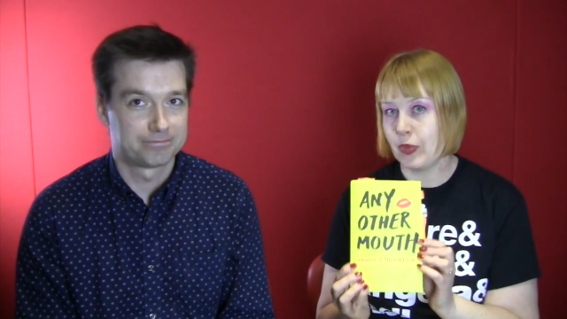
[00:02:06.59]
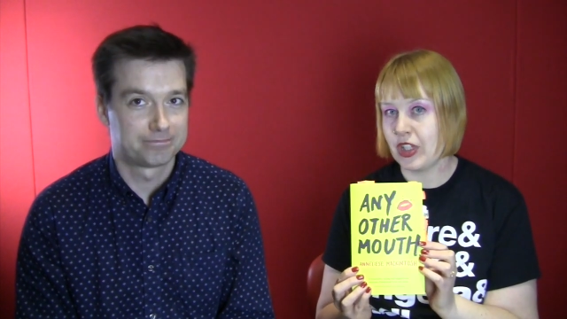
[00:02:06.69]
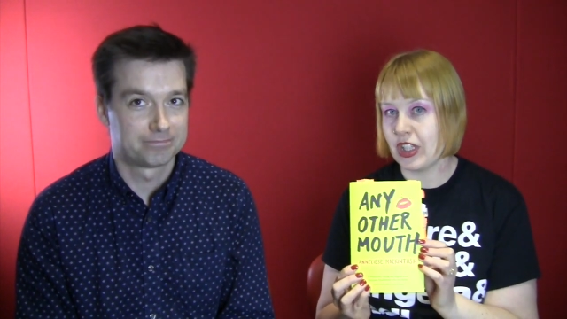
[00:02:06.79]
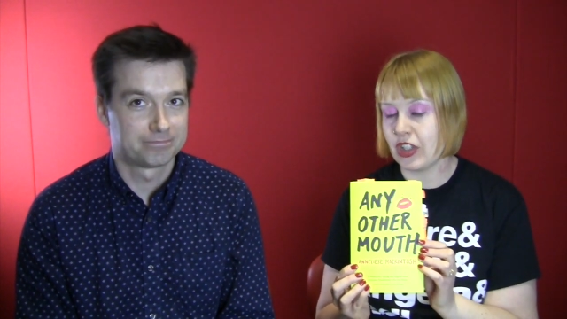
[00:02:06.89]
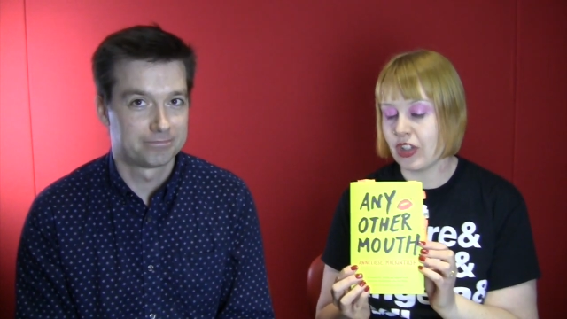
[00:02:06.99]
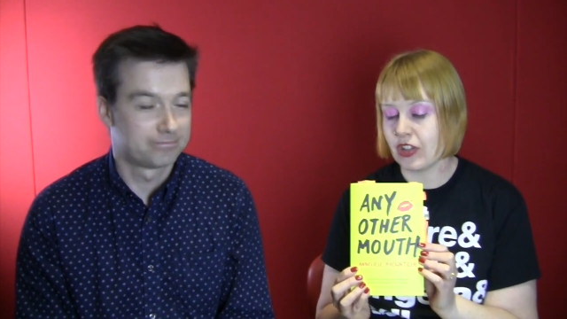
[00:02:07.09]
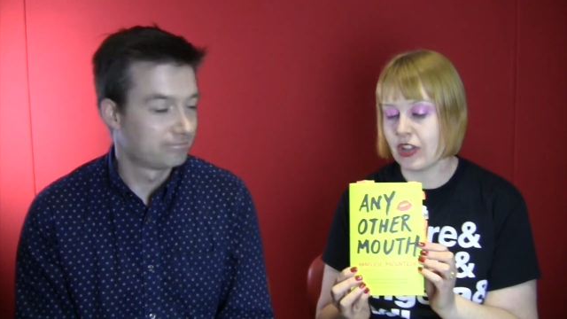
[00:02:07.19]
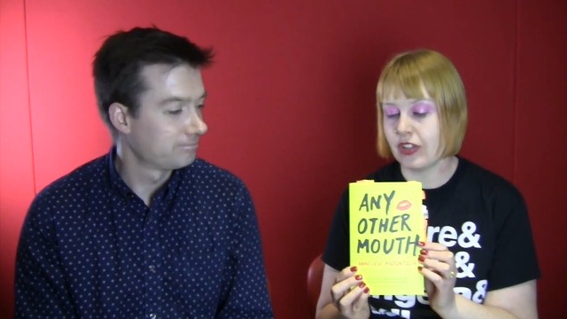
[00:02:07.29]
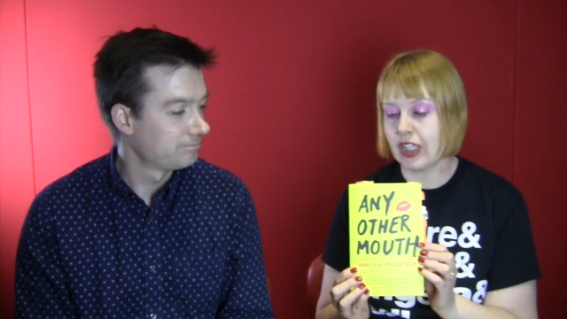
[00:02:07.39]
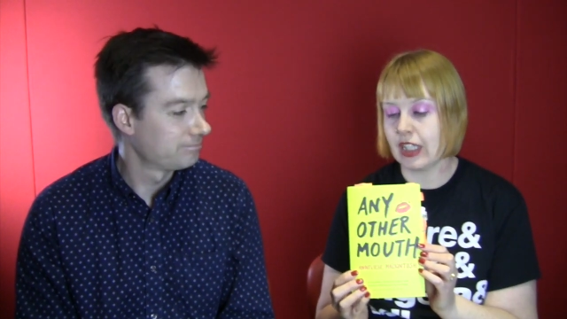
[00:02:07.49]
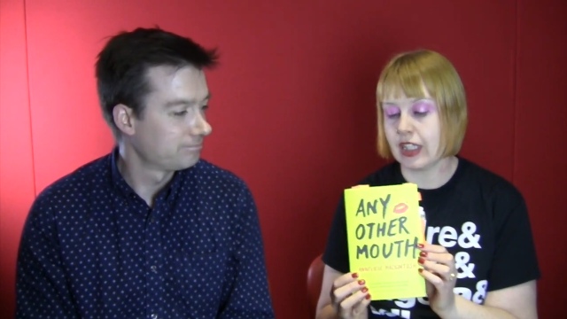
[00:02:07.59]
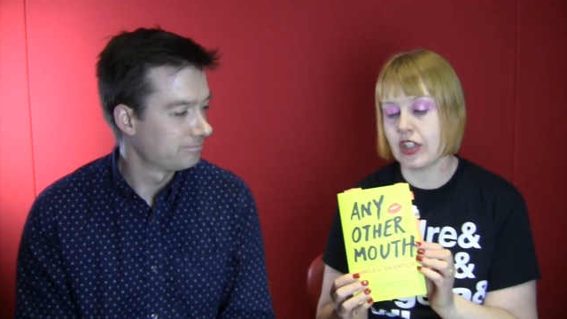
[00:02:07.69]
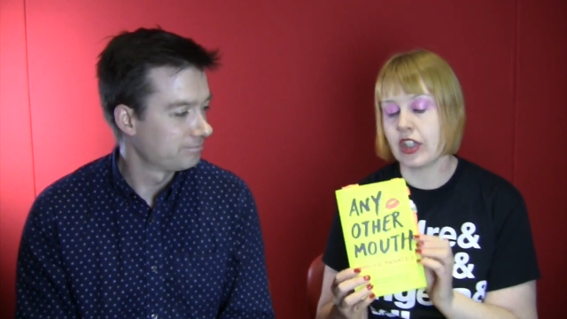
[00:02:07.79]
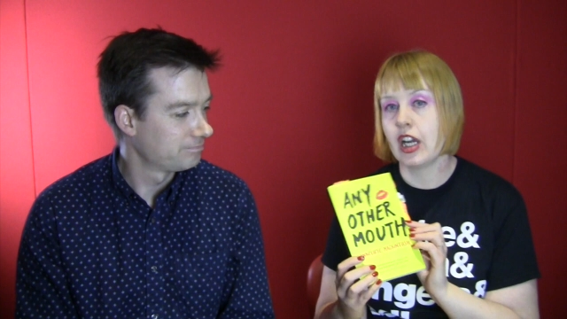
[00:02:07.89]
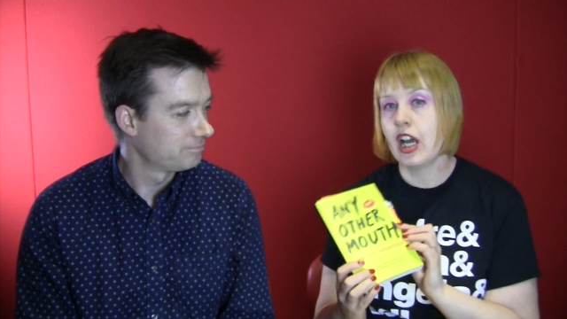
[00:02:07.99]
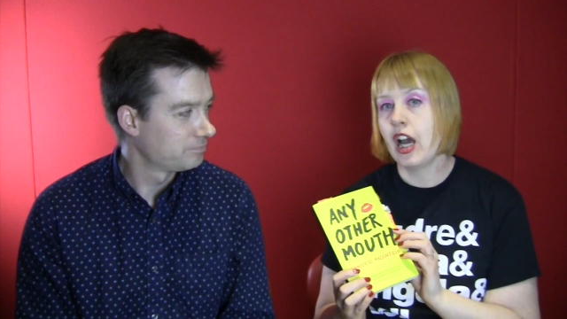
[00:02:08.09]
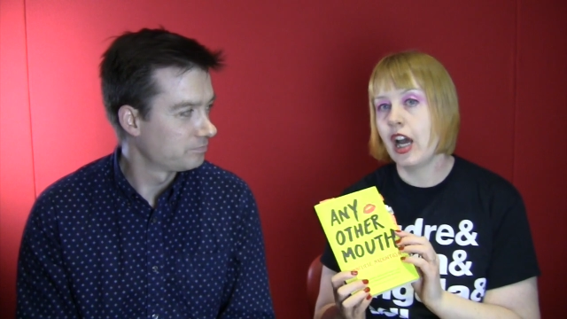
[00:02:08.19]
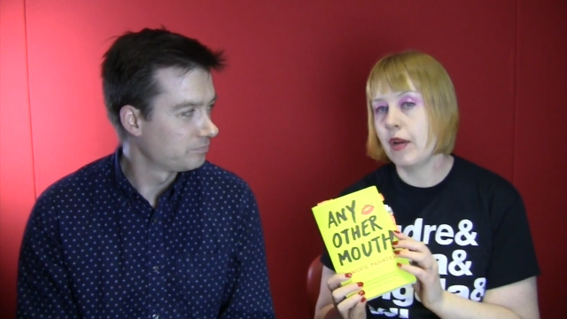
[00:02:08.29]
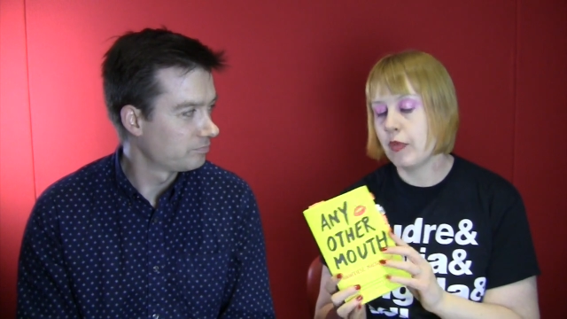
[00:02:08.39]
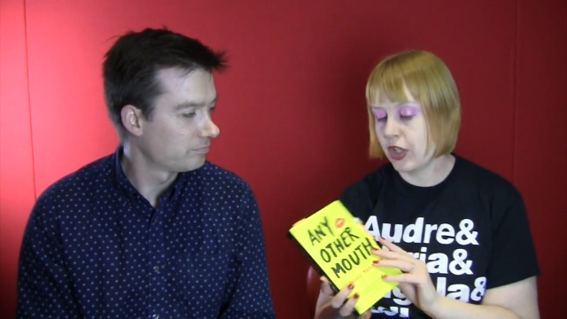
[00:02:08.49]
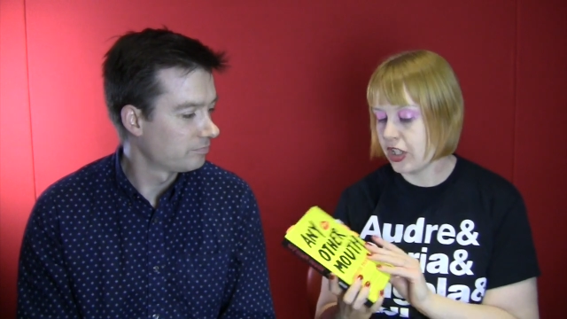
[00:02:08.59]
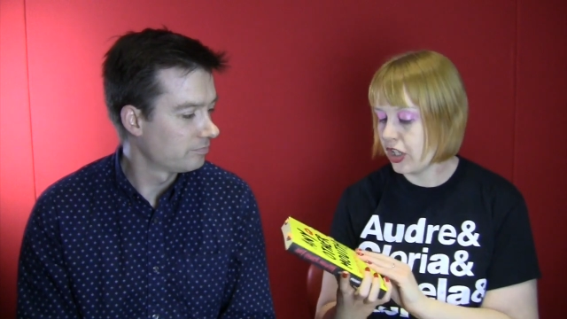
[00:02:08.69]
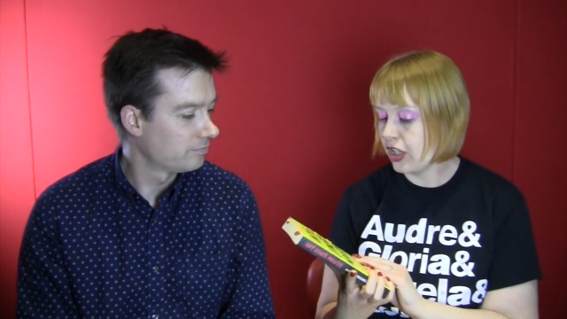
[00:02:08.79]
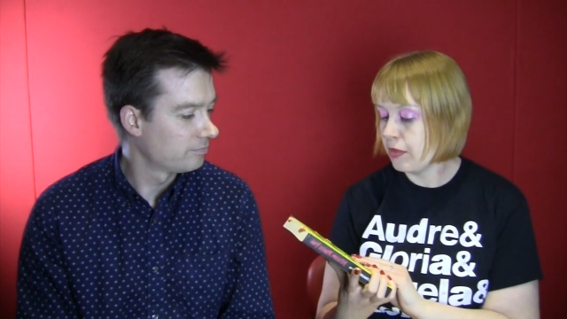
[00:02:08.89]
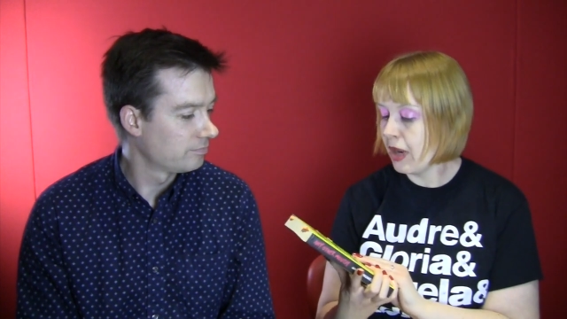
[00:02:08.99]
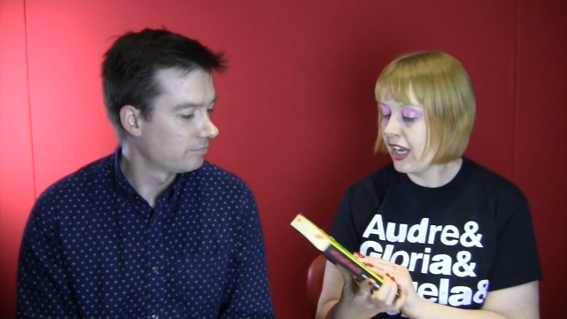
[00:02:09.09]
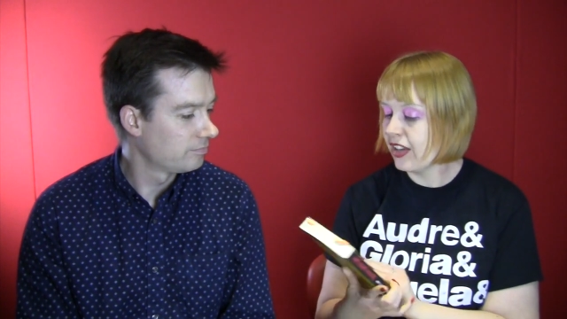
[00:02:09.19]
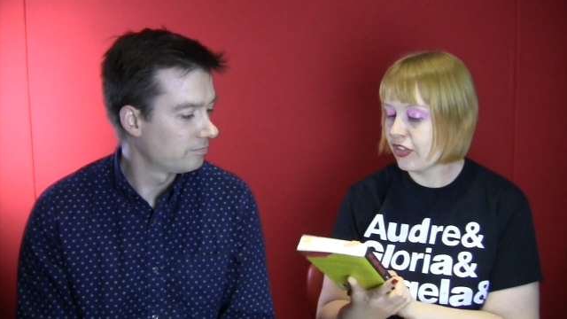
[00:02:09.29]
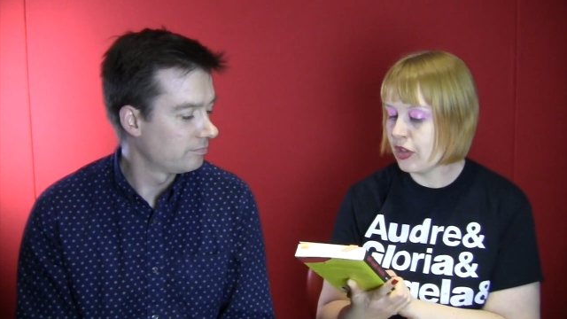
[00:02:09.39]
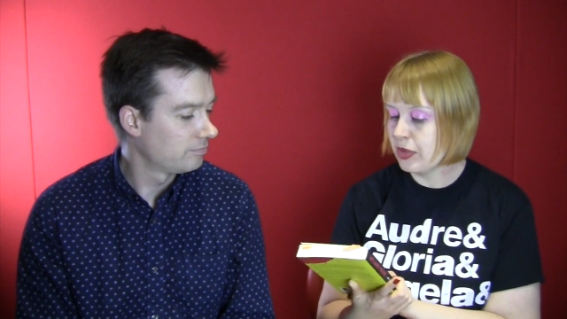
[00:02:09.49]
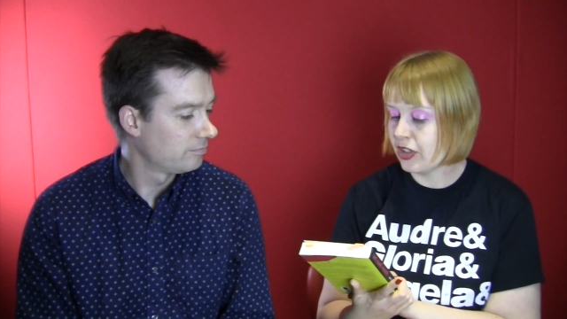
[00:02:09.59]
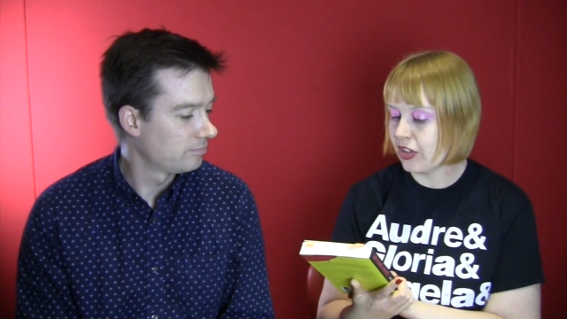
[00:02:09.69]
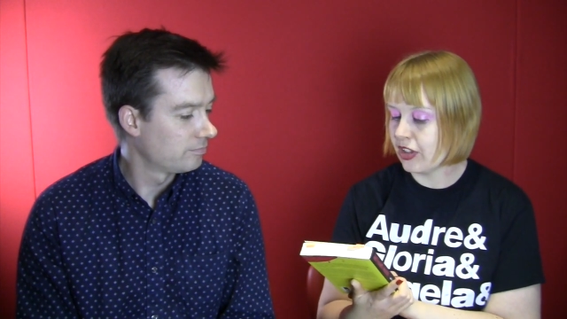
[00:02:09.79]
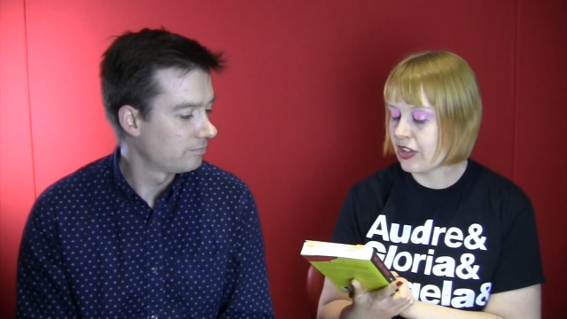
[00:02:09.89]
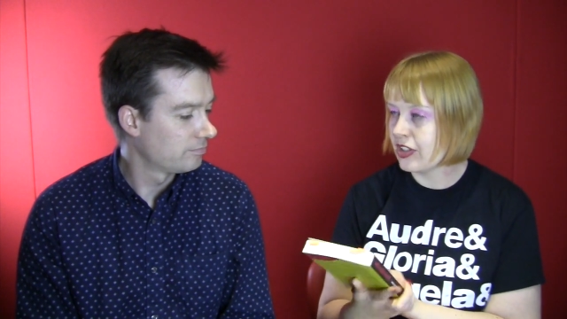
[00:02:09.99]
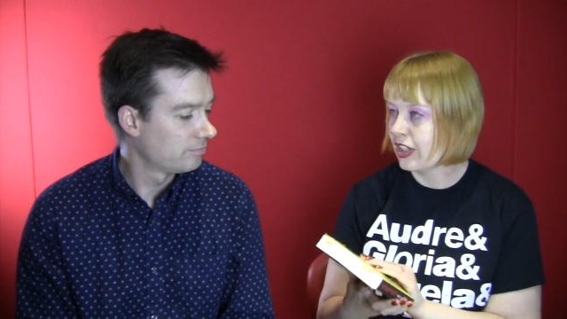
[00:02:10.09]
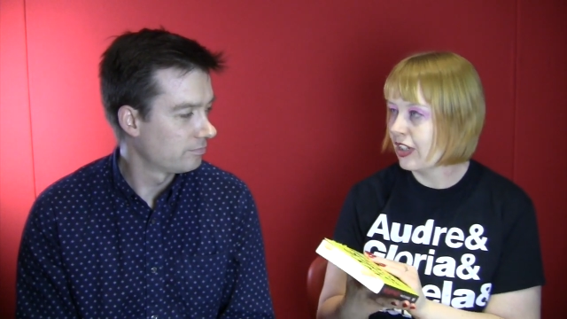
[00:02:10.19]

Speaker 1: which is a short story collection, um, which you might have come across,